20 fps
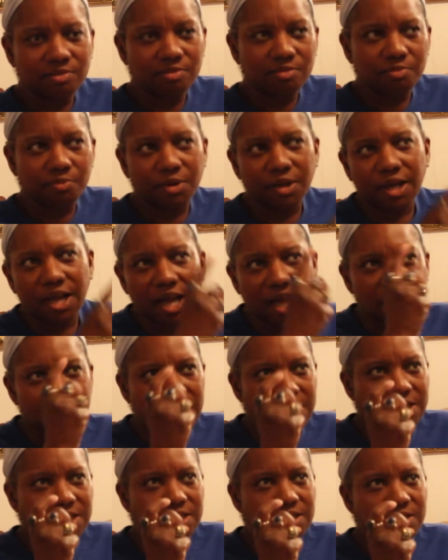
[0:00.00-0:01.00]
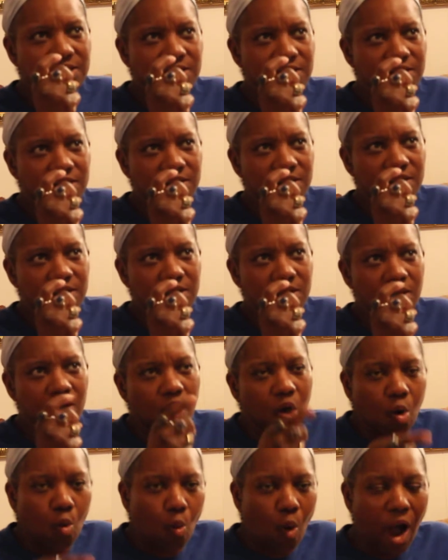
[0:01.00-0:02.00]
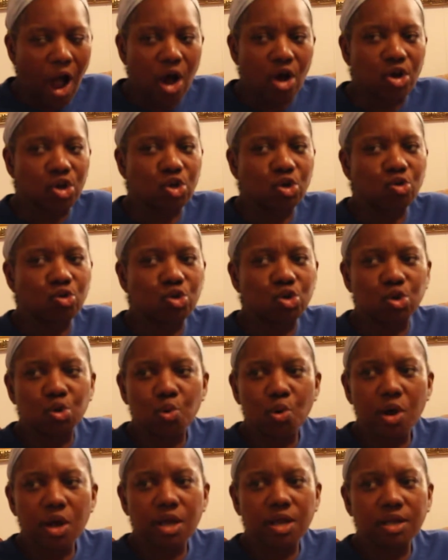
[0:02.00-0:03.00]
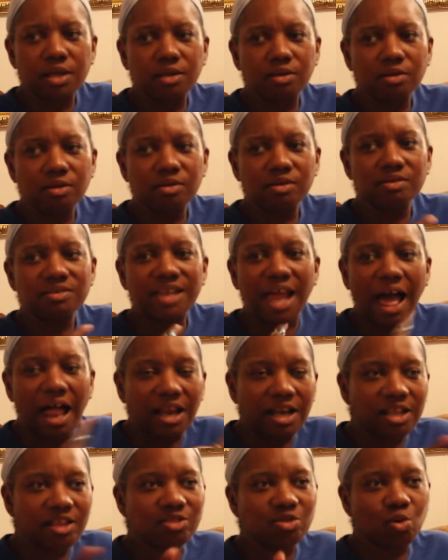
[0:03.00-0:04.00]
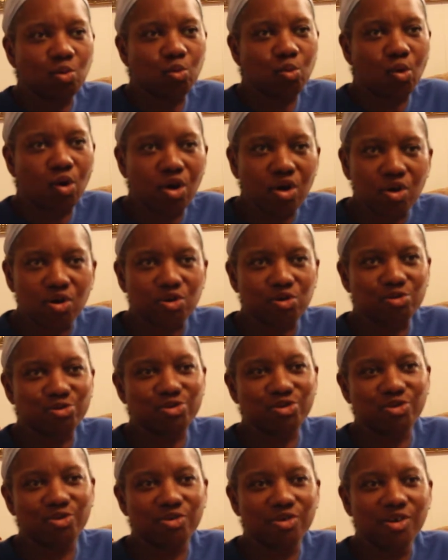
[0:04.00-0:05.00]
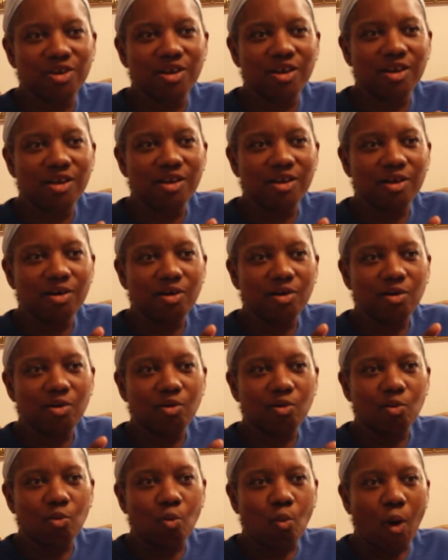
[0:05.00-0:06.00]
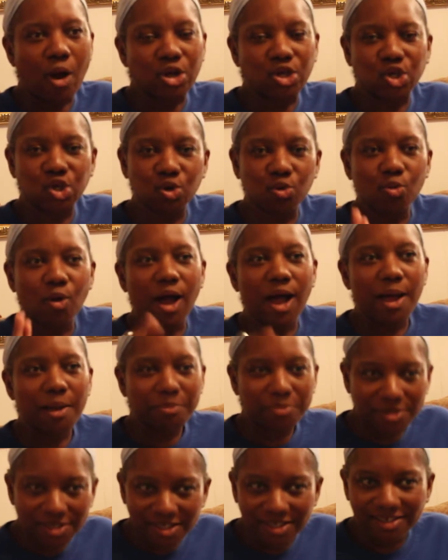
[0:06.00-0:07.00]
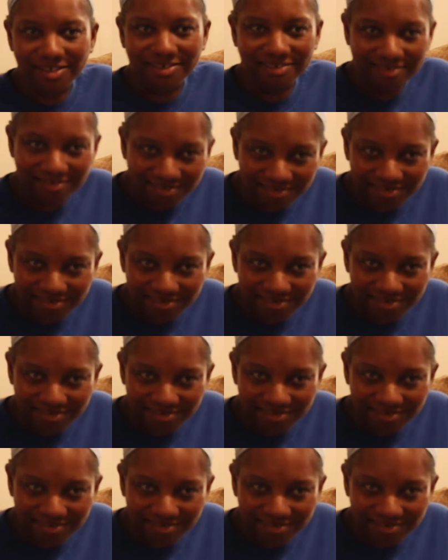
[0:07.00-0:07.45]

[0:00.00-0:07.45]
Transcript: because while you're telling the world what you up to,